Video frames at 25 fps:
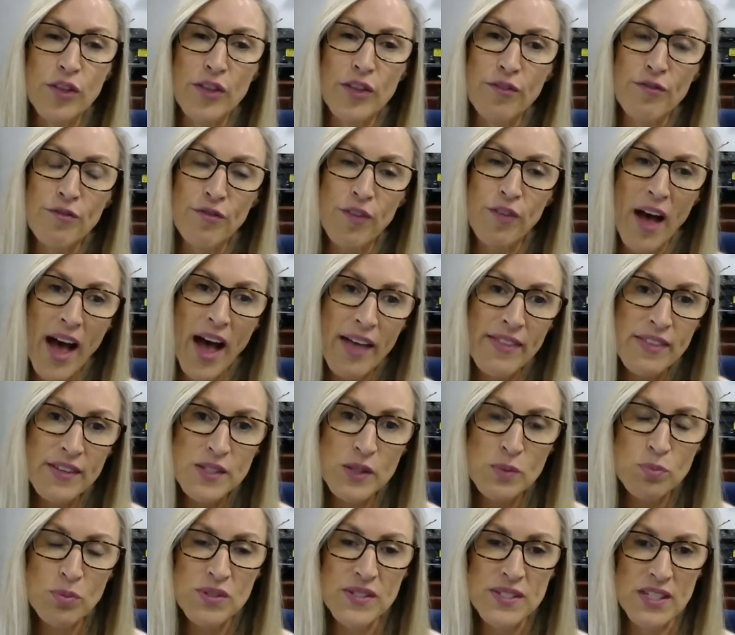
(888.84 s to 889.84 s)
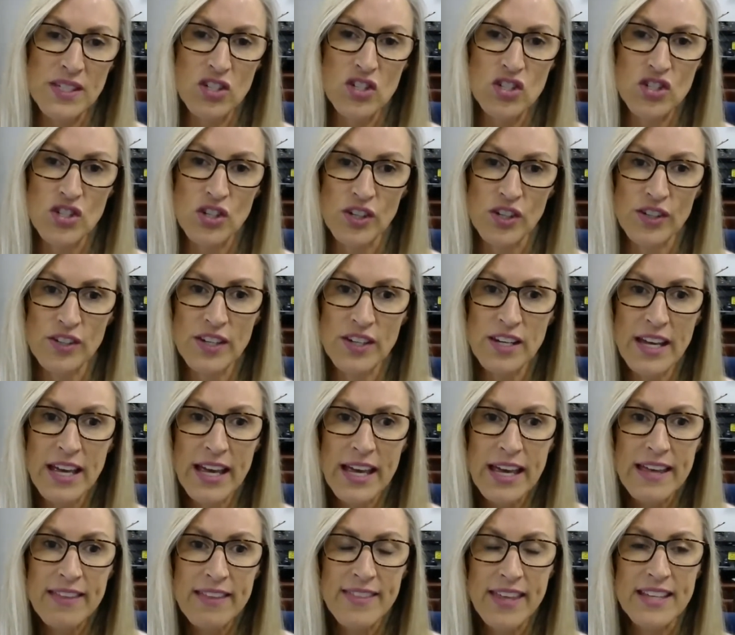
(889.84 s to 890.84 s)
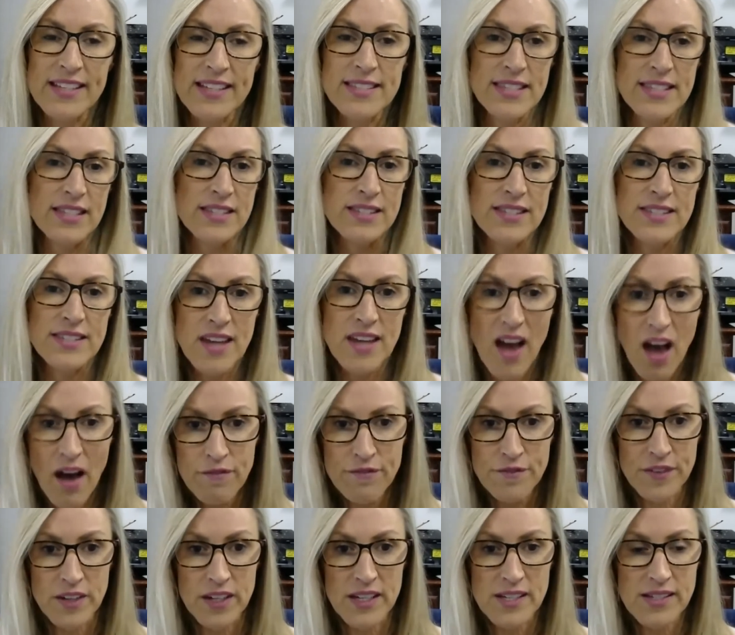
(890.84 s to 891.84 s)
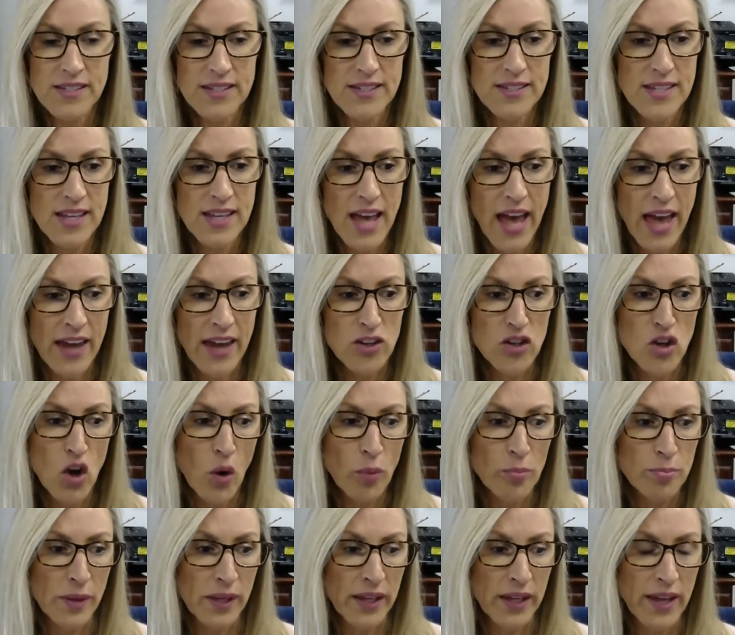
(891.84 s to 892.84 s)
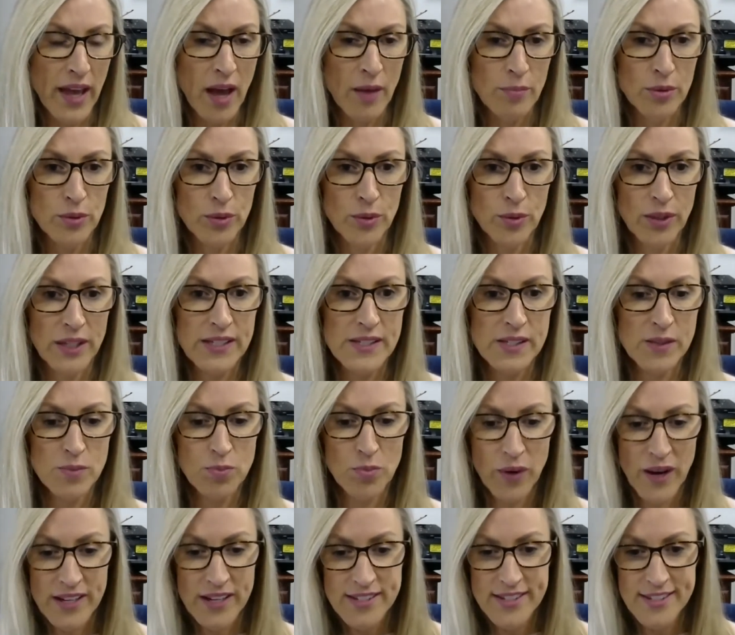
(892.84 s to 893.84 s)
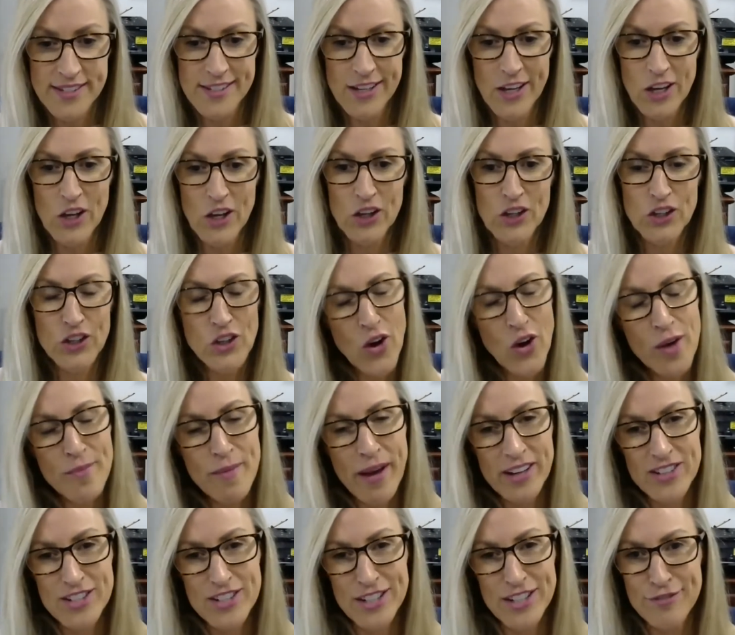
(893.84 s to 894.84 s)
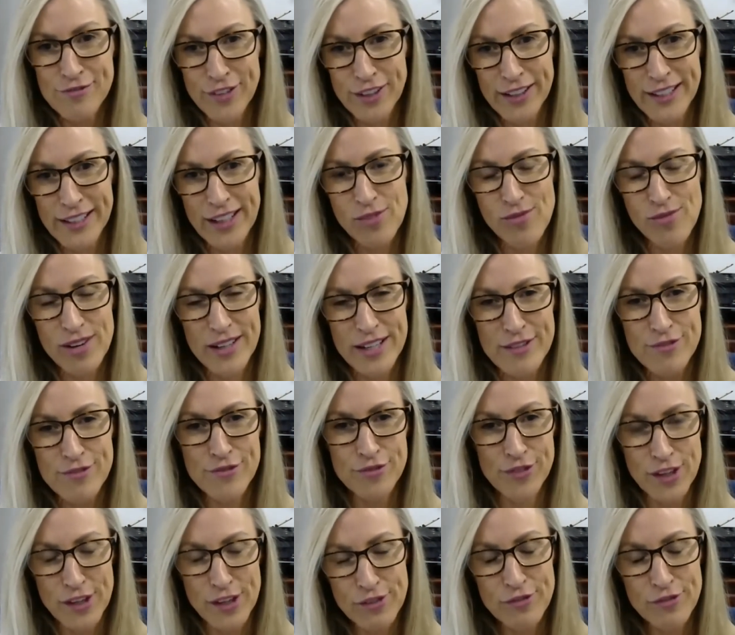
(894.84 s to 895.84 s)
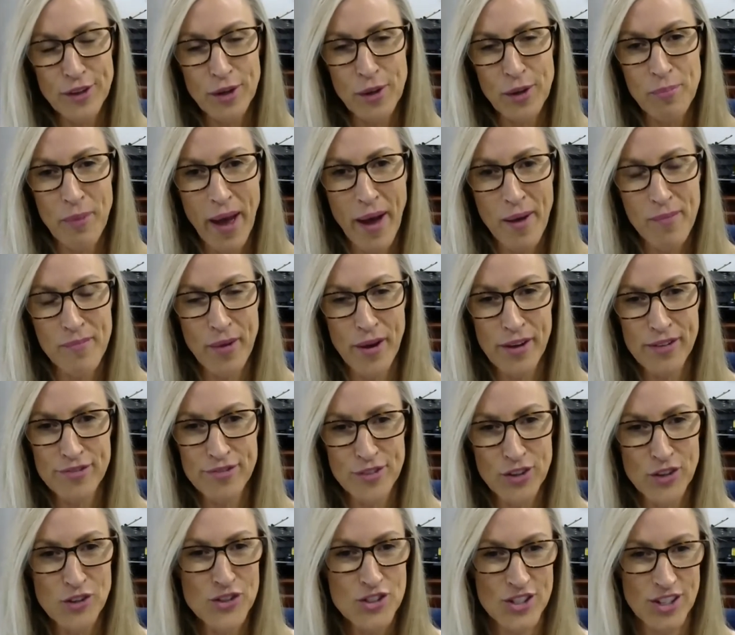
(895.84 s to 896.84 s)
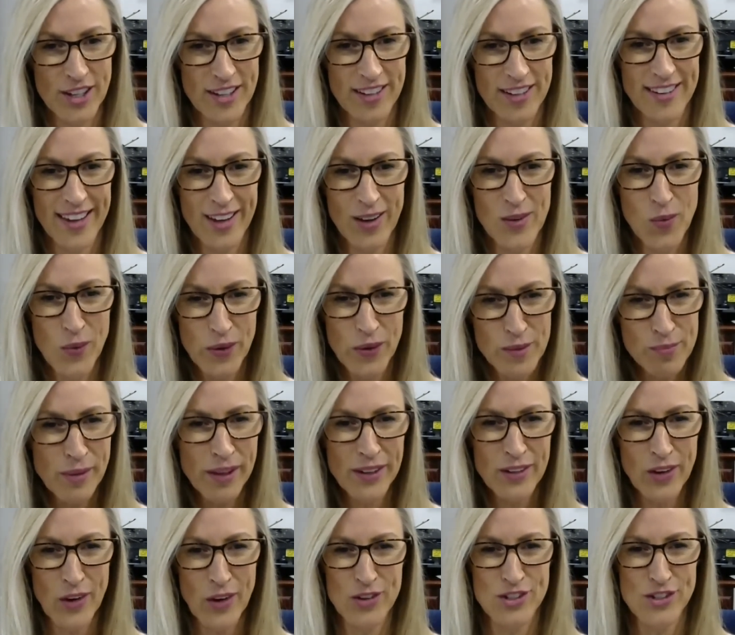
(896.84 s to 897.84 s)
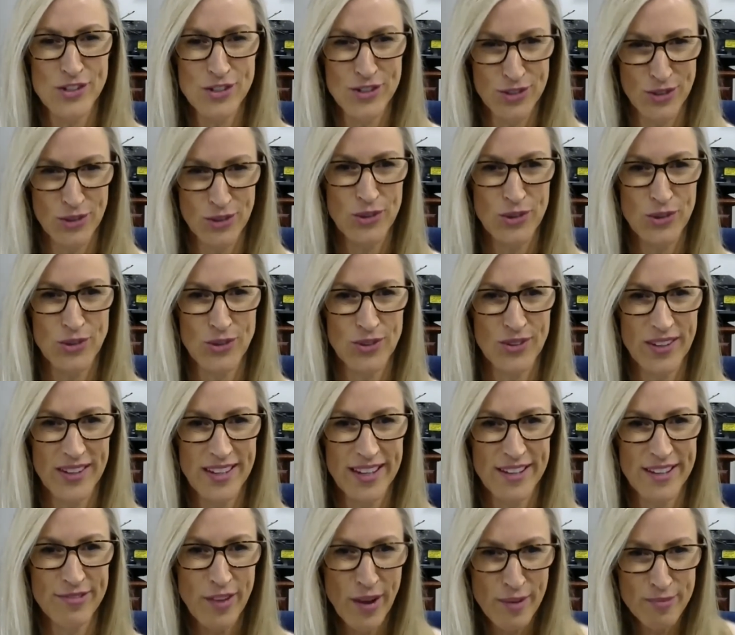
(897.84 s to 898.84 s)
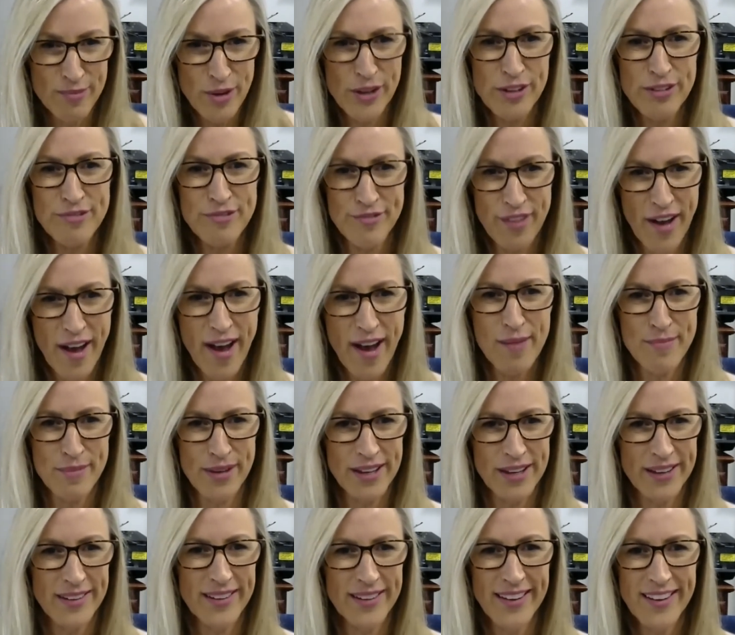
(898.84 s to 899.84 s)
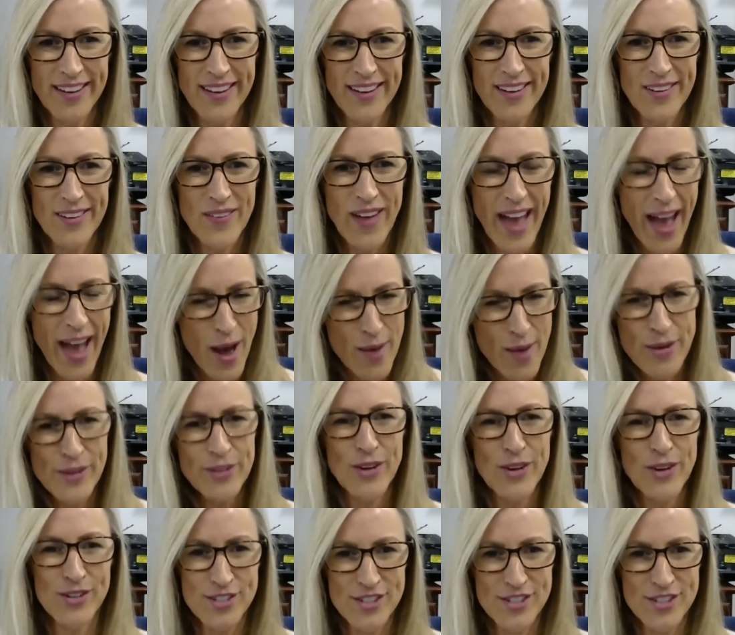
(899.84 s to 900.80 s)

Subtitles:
father's position, there's this toughness and not being able to express I'm actually feeling really fearful about my future. Like, what am I going to do? If I'm not a farmer, how am I going to